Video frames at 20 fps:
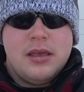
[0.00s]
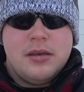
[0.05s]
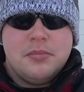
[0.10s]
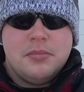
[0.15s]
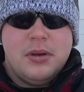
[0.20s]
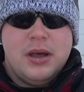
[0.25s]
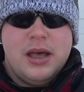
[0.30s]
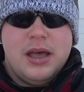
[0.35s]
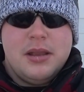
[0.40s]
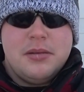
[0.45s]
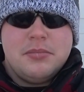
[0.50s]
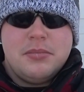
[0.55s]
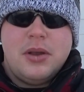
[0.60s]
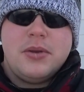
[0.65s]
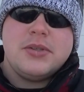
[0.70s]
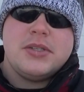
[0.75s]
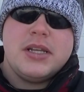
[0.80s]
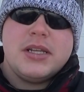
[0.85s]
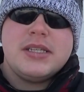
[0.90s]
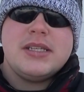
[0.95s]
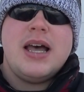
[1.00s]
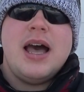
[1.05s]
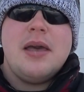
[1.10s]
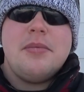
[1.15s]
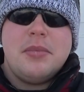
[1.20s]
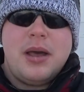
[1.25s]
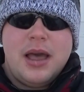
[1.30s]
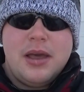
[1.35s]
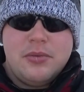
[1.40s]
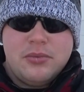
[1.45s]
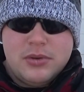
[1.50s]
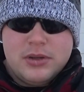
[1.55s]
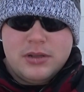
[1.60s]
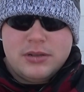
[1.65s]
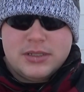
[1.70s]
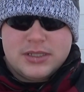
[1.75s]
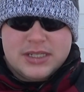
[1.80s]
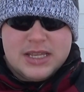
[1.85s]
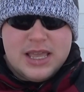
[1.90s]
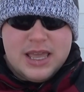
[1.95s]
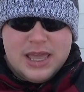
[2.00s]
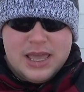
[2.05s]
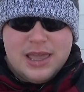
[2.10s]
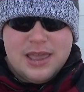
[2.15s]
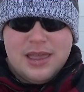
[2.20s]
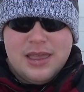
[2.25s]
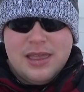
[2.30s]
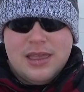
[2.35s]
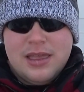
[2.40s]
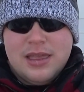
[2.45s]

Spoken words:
but most of the time I will say